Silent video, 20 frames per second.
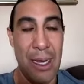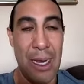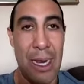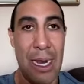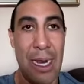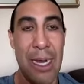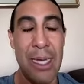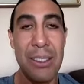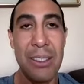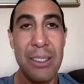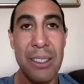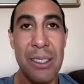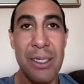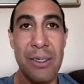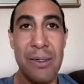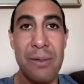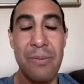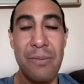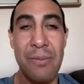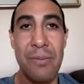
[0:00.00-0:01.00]
actually,
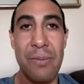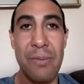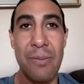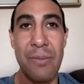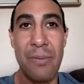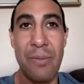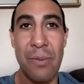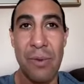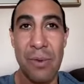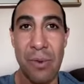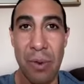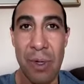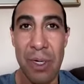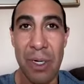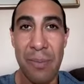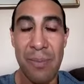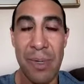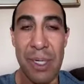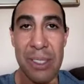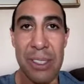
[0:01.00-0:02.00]
growing
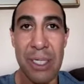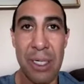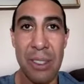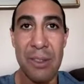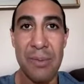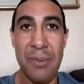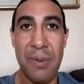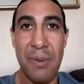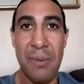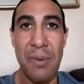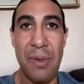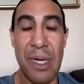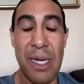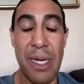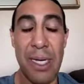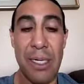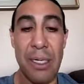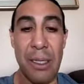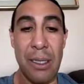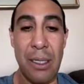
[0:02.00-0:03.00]
up at Taos Pueblo, I
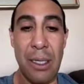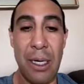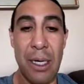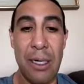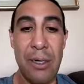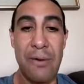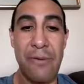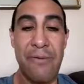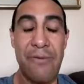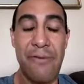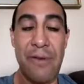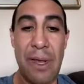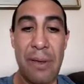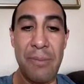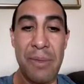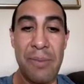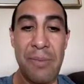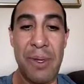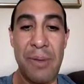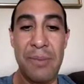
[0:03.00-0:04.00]
had a lot of
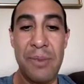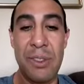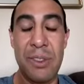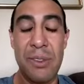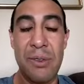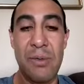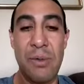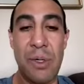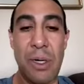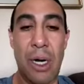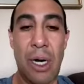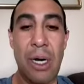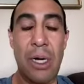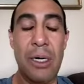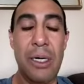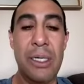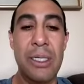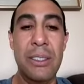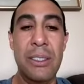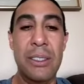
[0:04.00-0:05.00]
family members who were
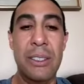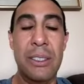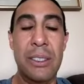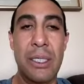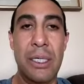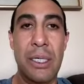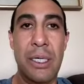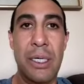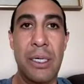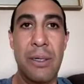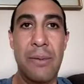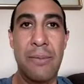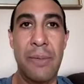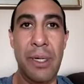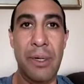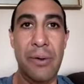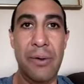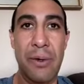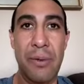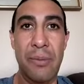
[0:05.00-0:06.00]
artists. I
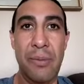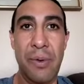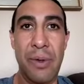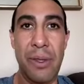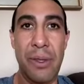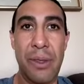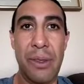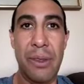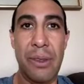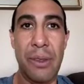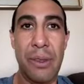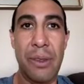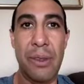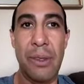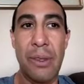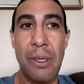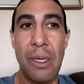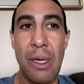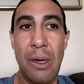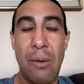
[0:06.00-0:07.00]
grew up with
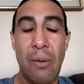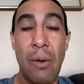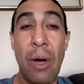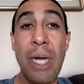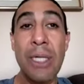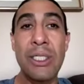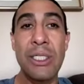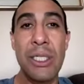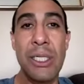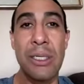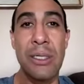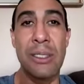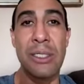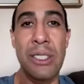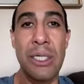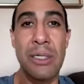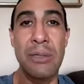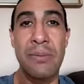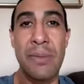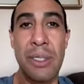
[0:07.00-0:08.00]
watching
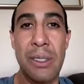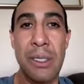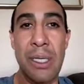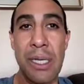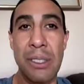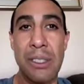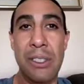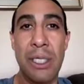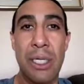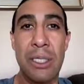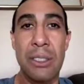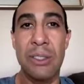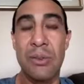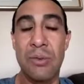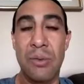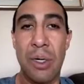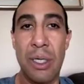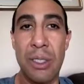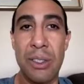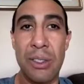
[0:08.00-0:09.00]
gentlemen like John
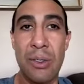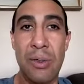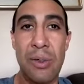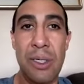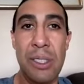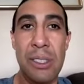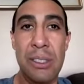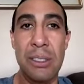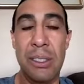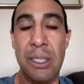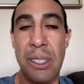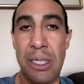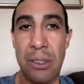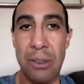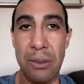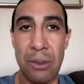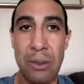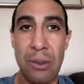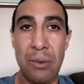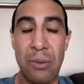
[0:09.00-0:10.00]
Suazo and his late
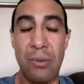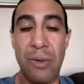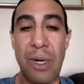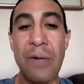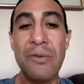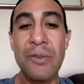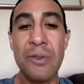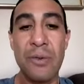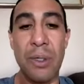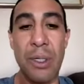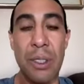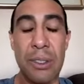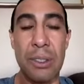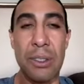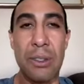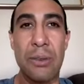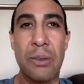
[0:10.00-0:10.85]
uncle Ralph Suazo.